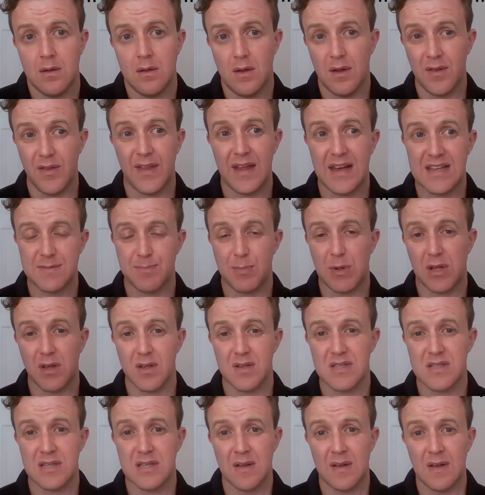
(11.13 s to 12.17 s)
and that's
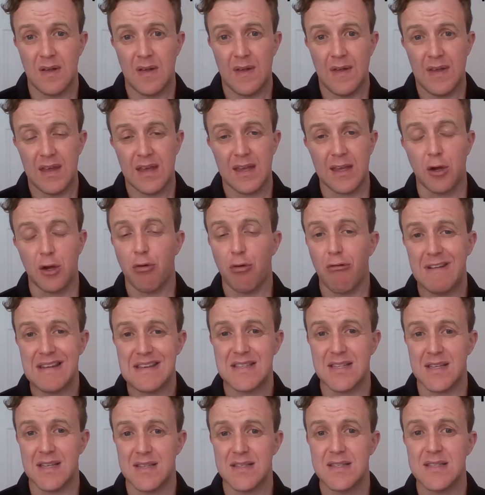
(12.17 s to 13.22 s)
because it
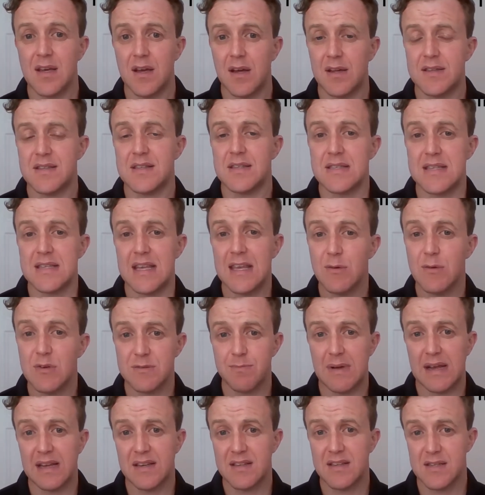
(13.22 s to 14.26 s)
creates uncertainty, which
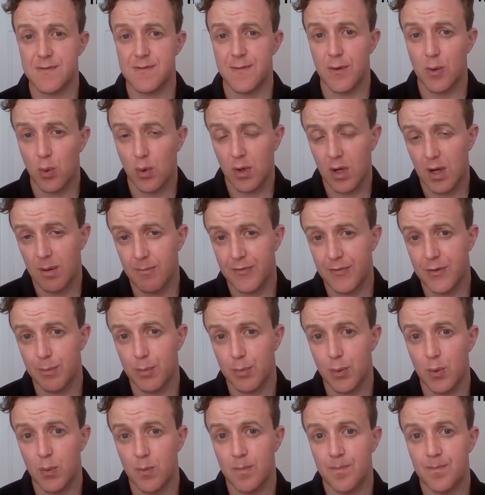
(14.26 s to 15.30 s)
makes us feel
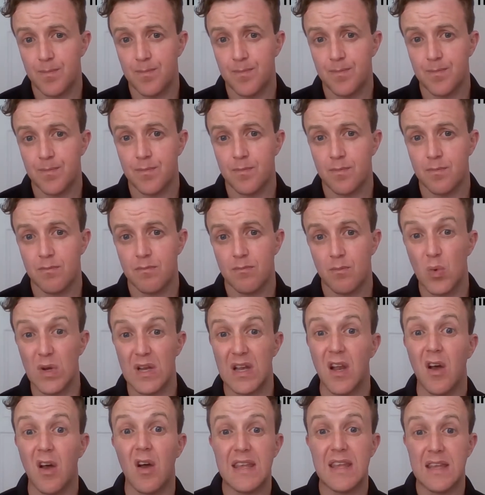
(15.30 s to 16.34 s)
comfortable. We
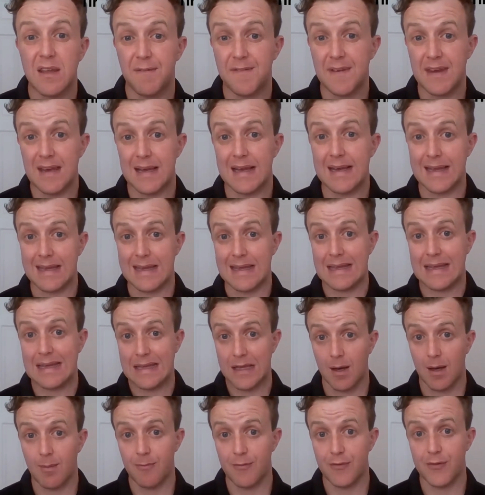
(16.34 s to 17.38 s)
like feeling
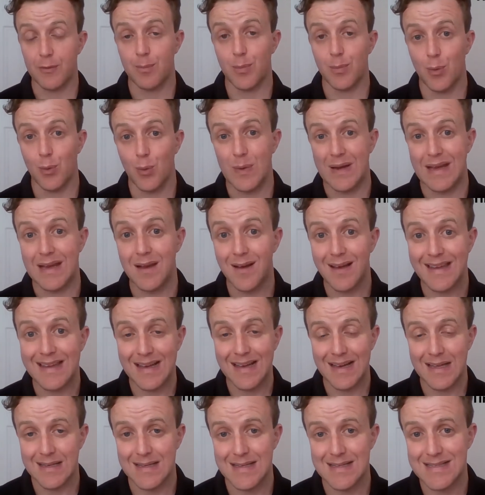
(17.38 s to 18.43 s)
comfortable. We like
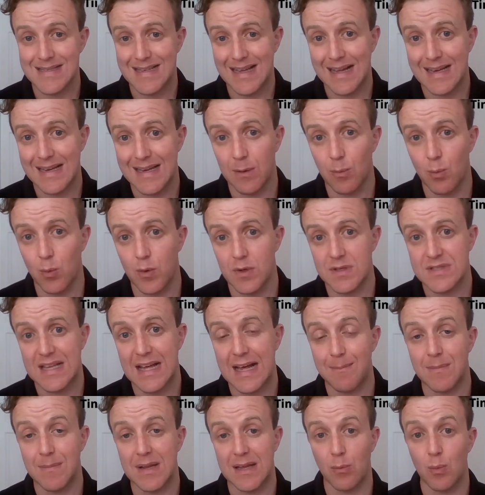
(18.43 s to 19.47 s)
understanding what's
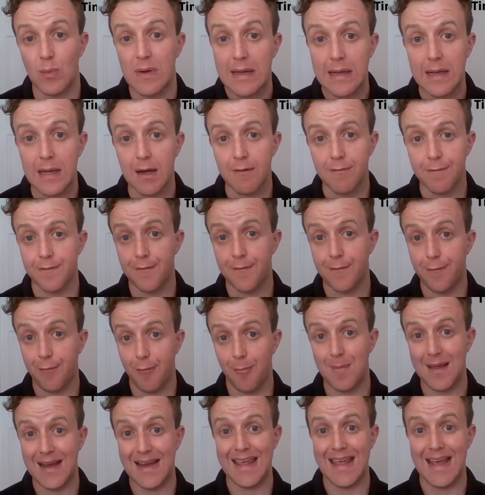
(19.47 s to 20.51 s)
happening. We love
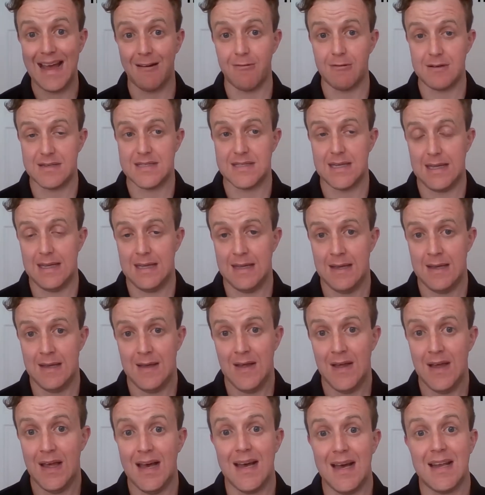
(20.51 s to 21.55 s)
familiarity,
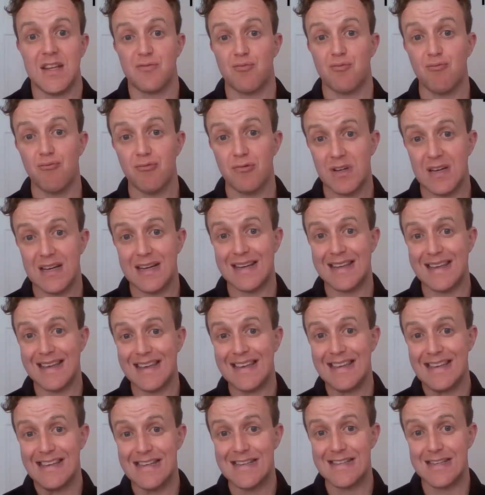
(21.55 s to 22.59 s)
and it's really
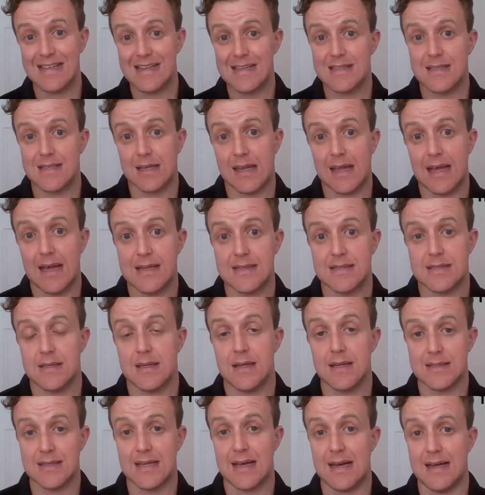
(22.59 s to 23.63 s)
easy to get
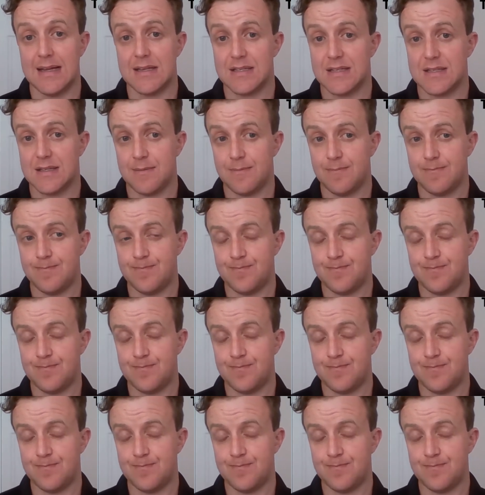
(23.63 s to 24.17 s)
attached.